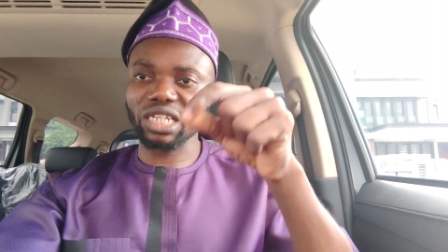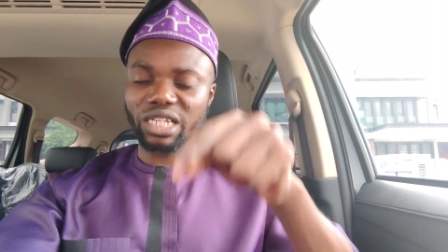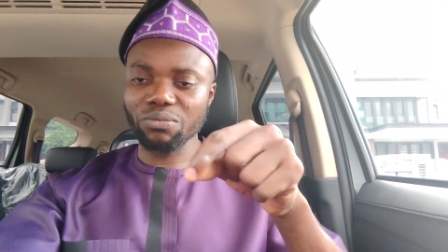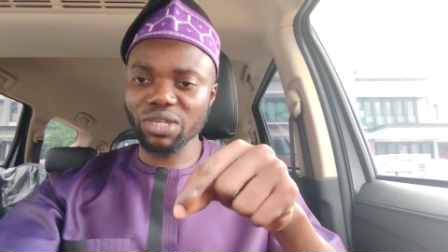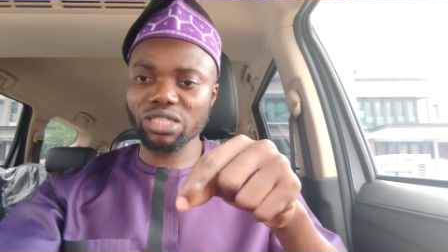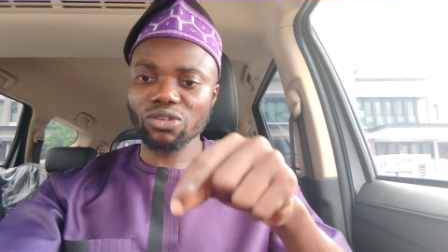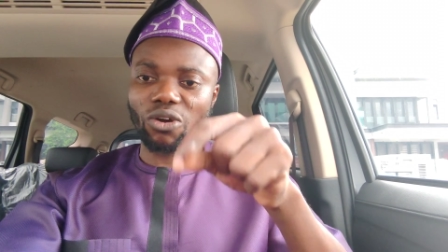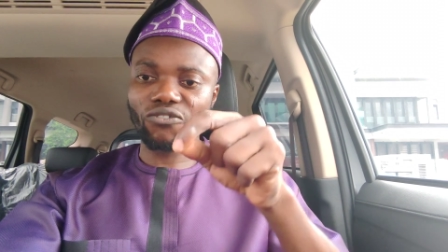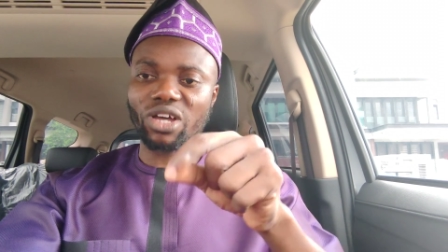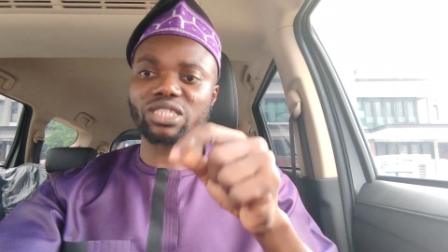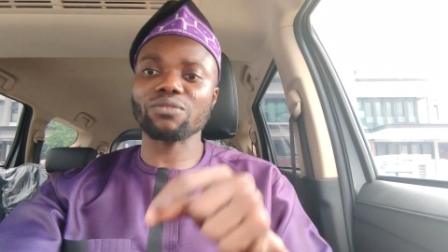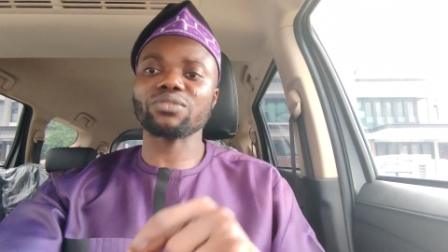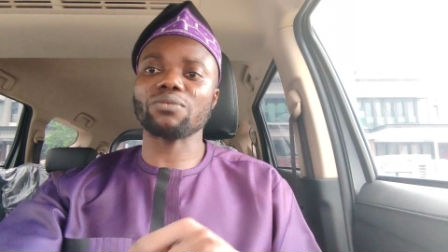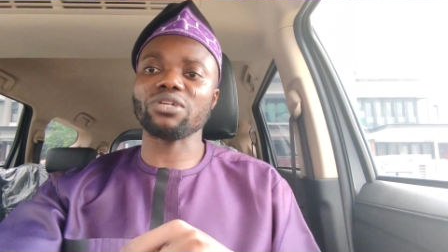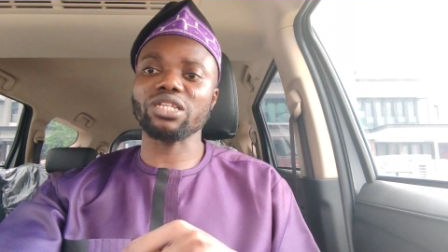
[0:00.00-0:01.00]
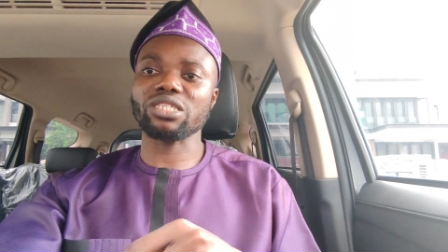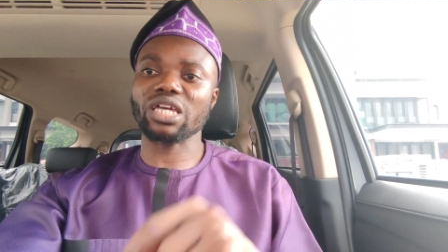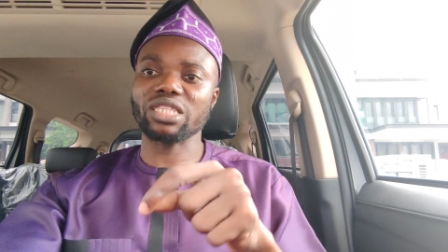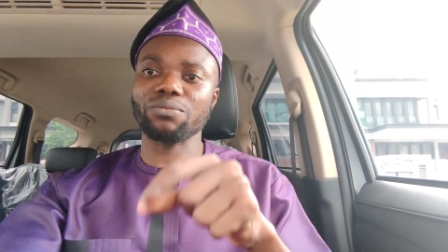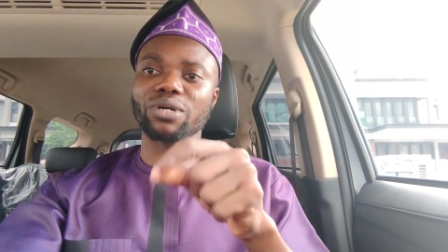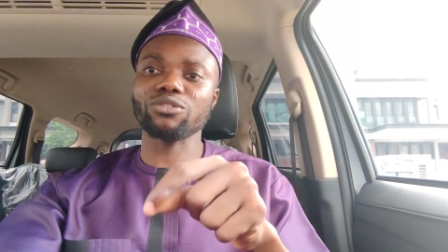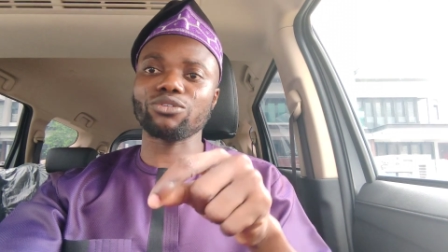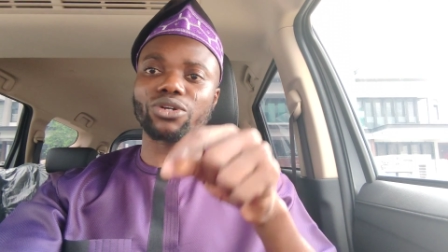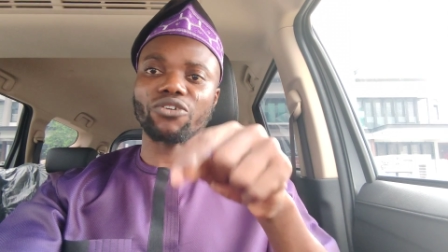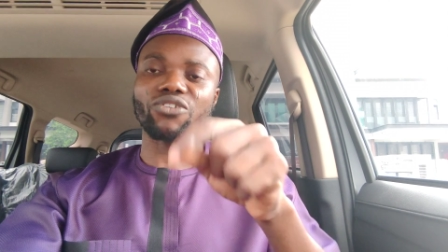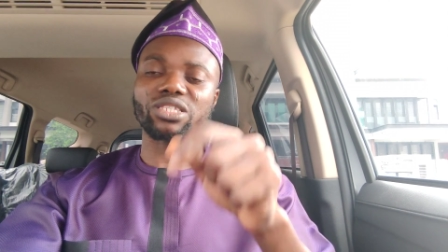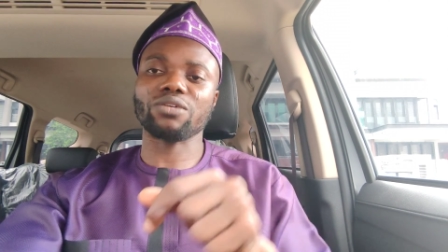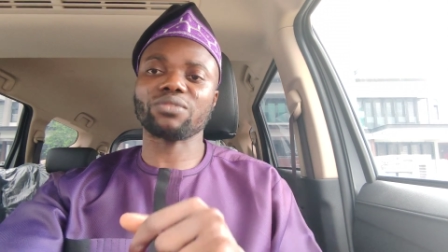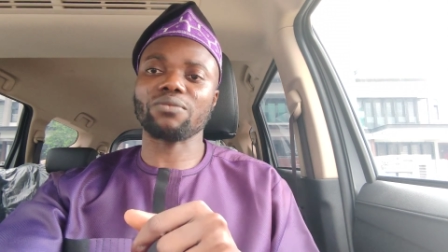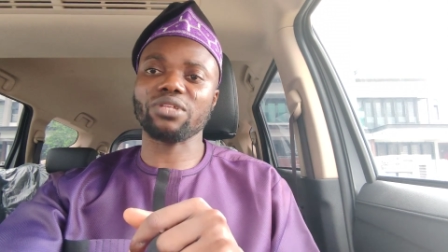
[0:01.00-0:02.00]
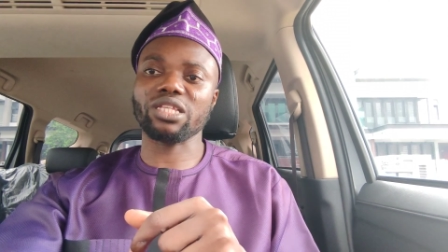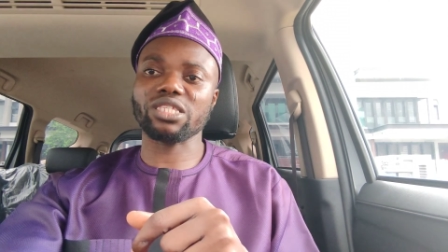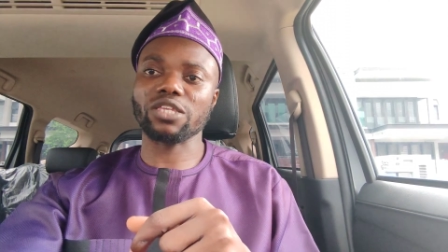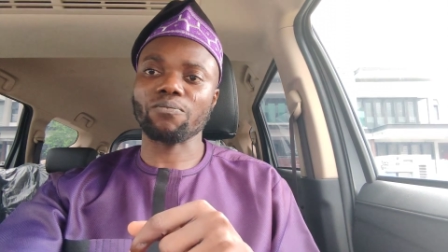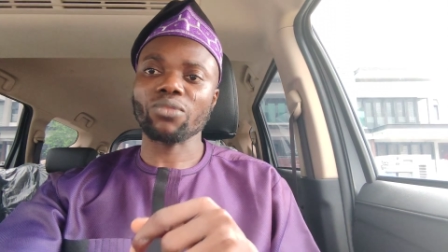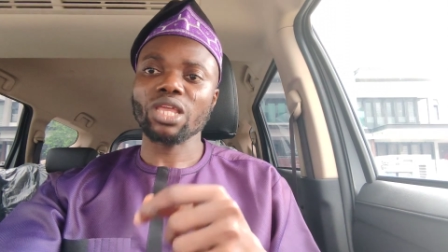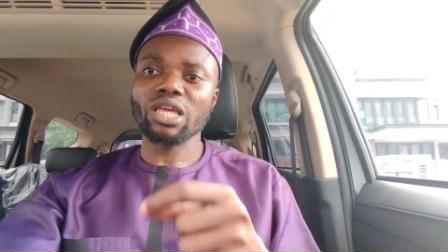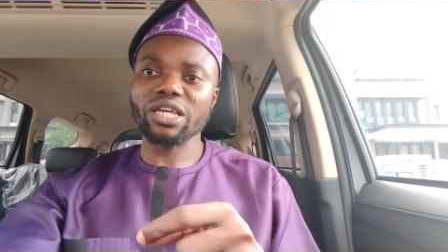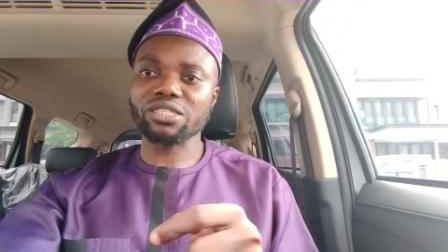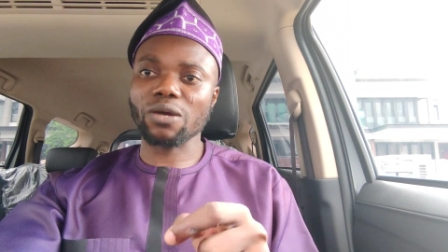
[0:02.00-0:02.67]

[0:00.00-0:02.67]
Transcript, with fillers: at the limit of acceptability, at the boundary of acceptability.